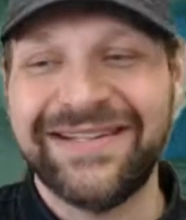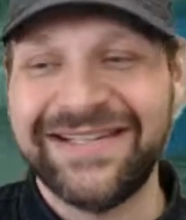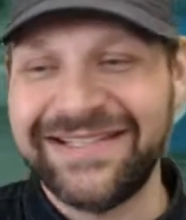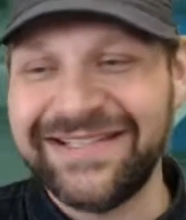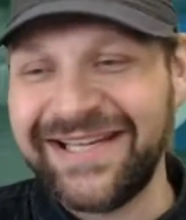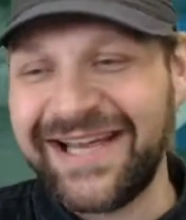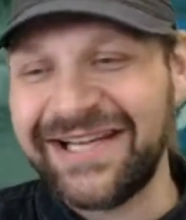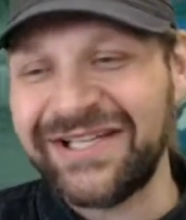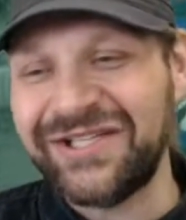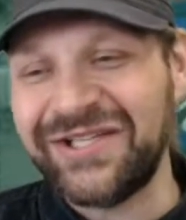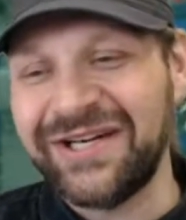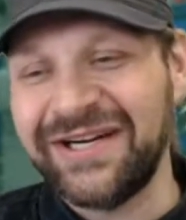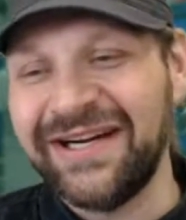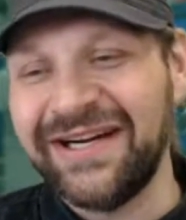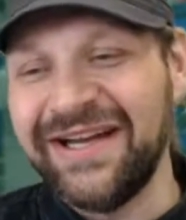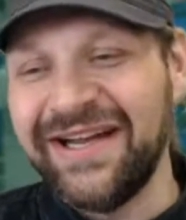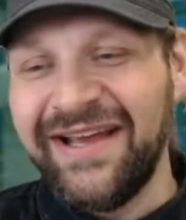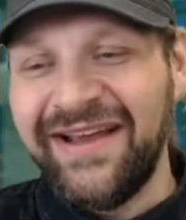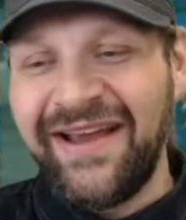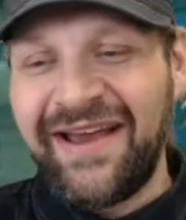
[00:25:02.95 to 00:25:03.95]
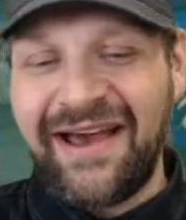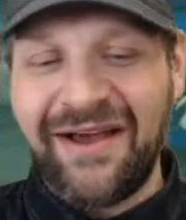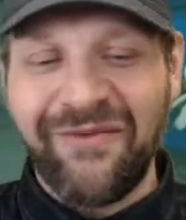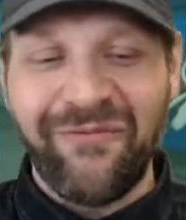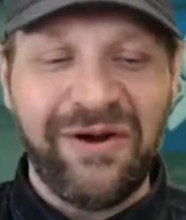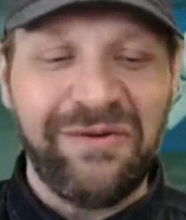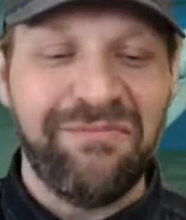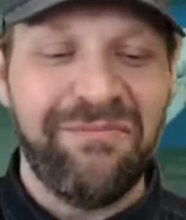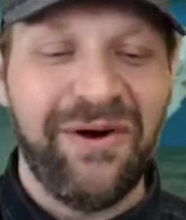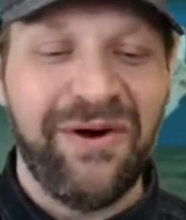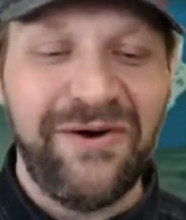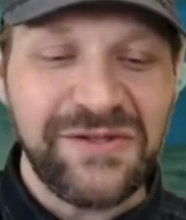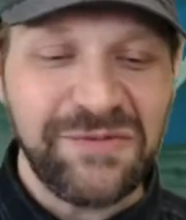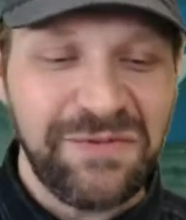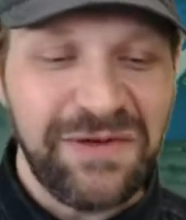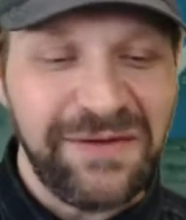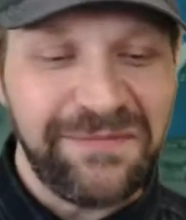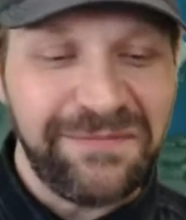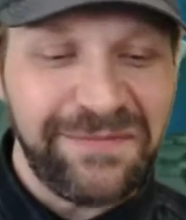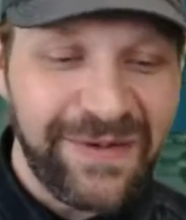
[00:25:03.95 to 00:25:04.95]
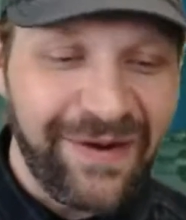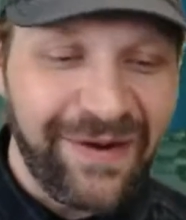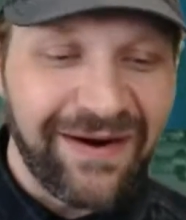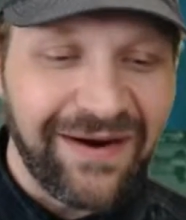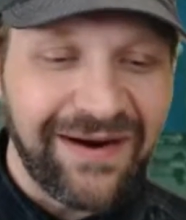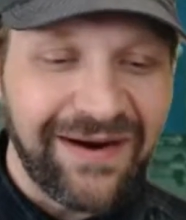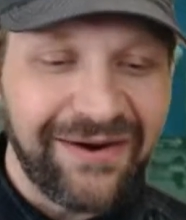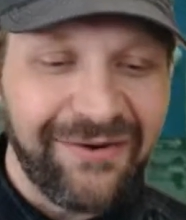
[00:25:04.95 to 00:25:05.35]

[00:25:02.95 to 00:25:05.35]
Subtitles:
good texture. And what most people are